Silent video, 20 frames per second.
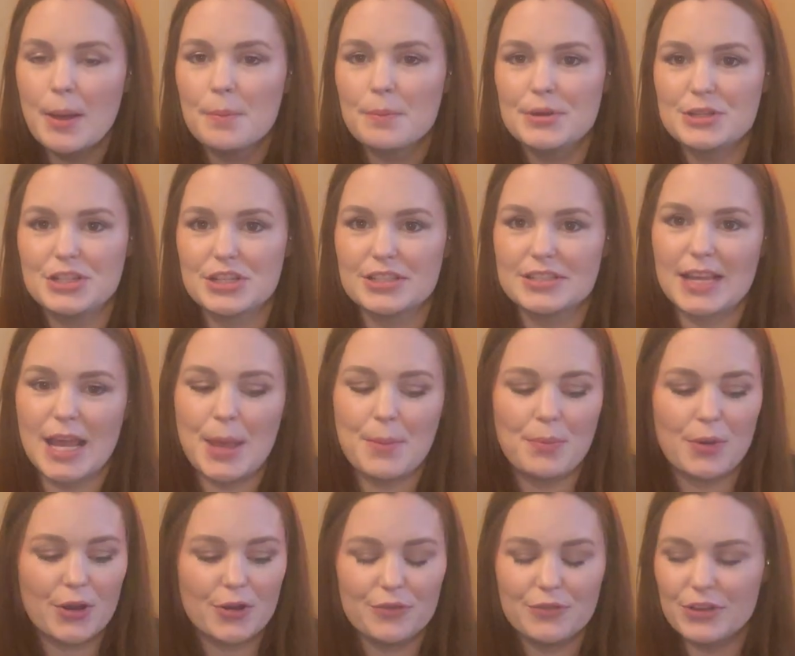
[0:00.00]
but just a
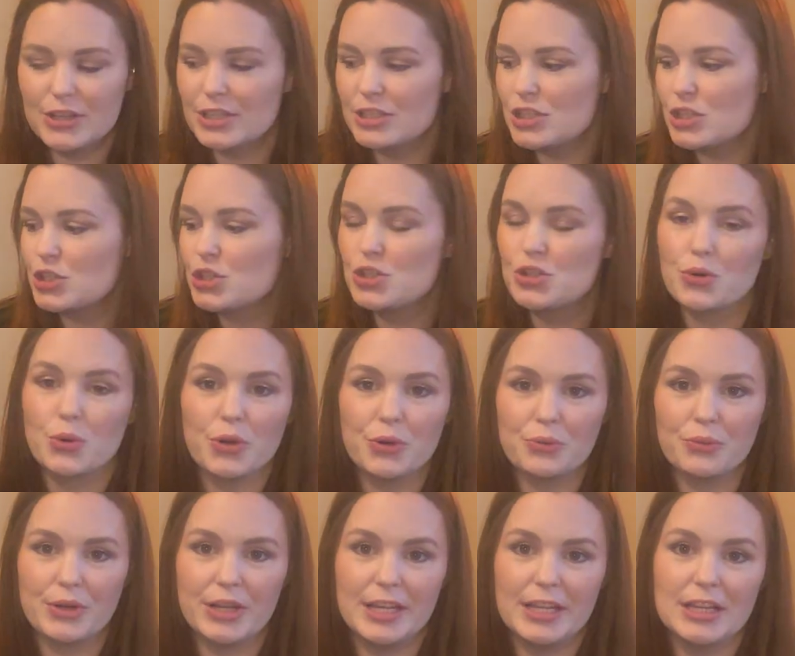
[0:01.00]
perfect short
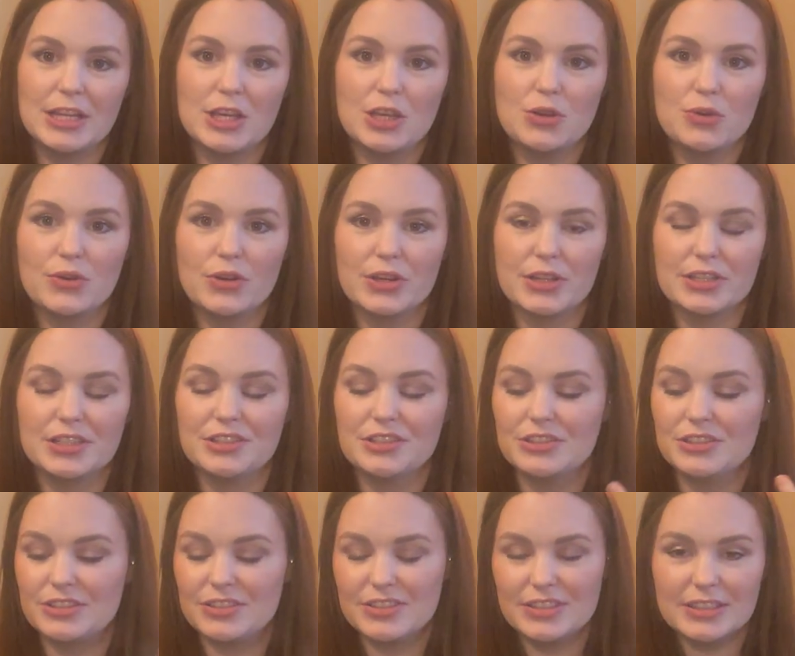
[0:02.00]
read that you could
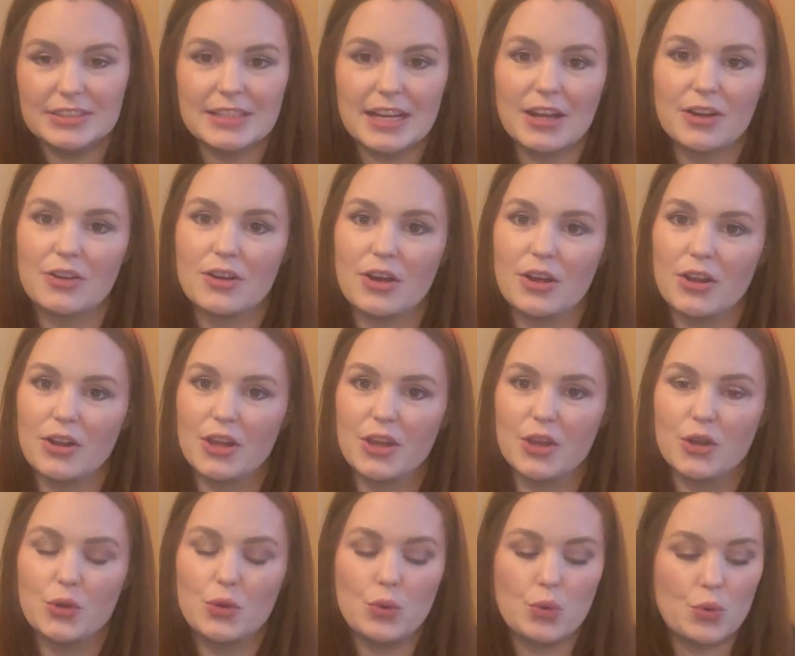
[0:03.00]
just sit down on
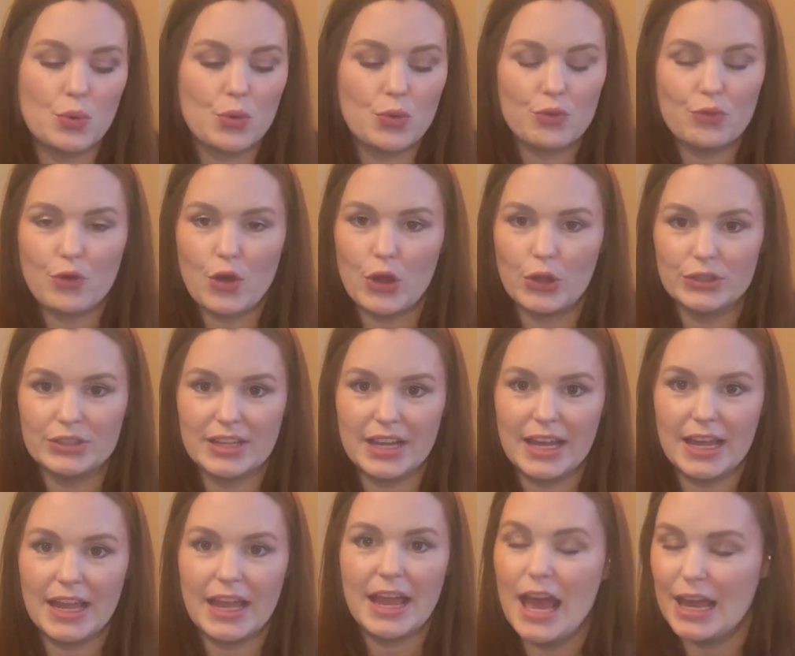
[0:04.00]
a cool fall
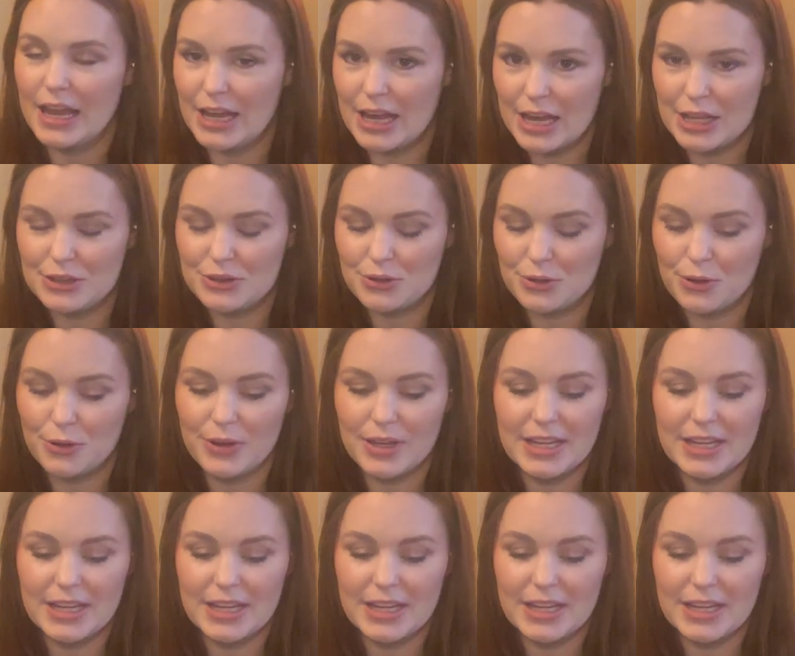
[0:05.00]
day and get through.